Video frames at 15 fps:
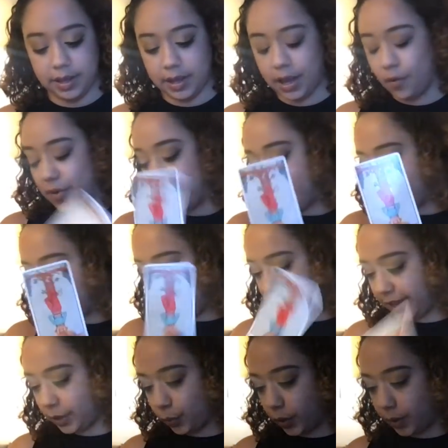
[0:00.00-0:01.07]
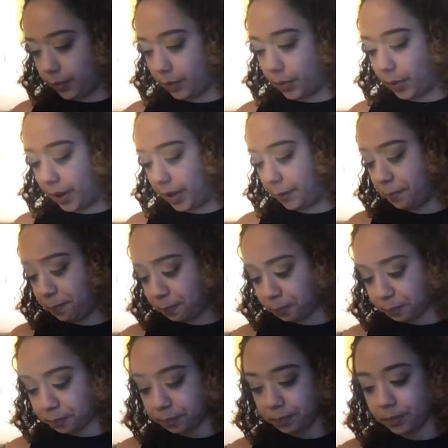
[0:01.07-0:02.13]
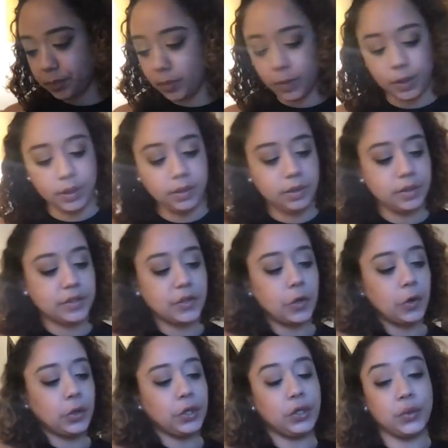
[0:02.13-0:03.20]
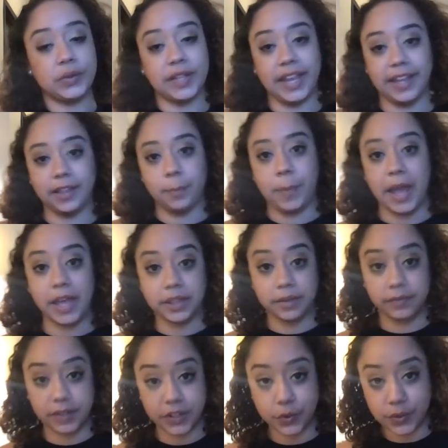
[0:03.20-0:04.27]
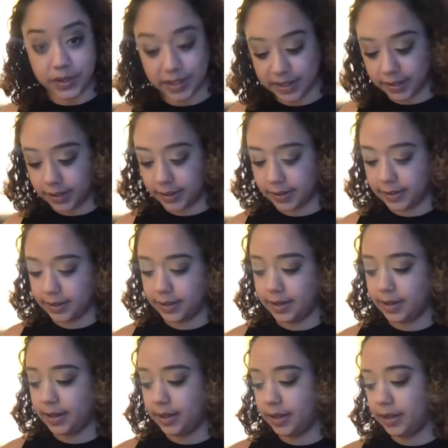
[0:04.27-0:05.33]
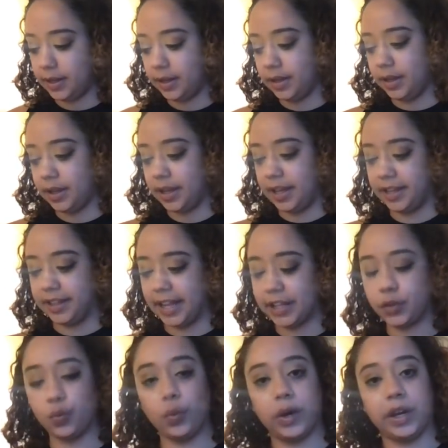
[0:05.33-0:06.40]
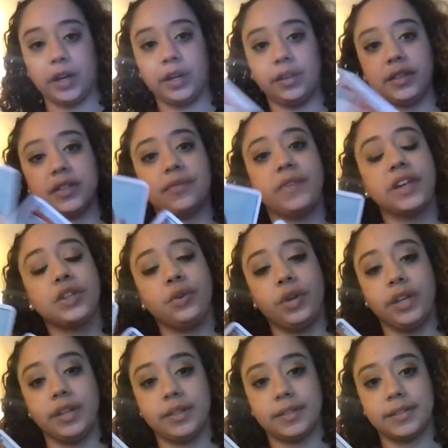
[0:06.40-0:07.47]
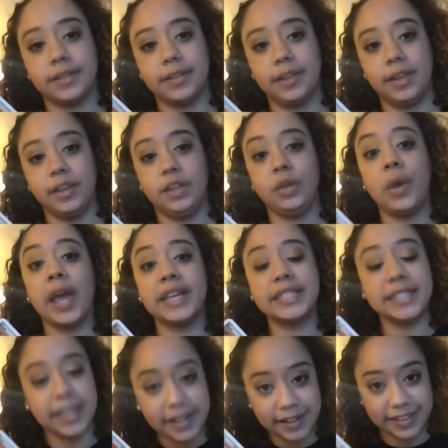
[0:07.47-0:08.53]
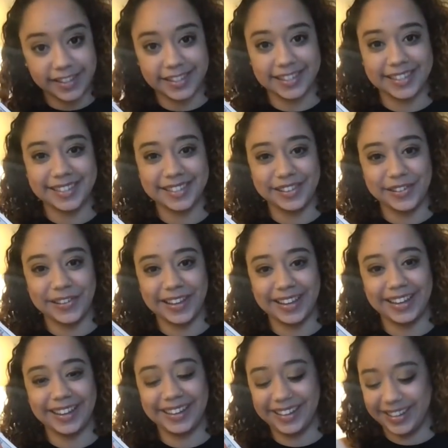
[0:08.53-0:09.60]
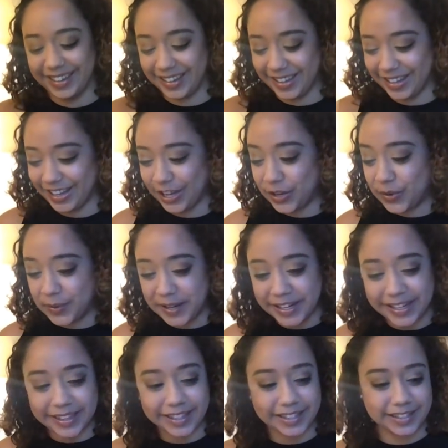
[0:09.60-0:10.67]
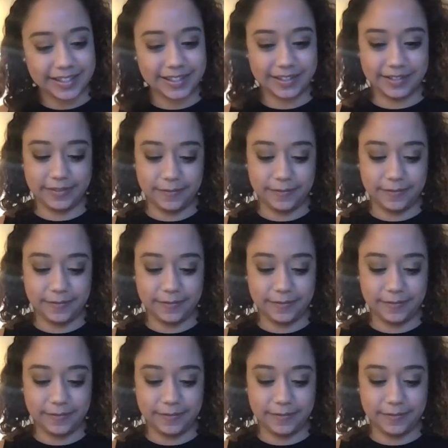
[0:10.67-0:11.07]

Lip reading: And we have the Hanged One, okay? So you take the path of least resistance. And that's where this victory is. You guys needed this, okay? You needed this.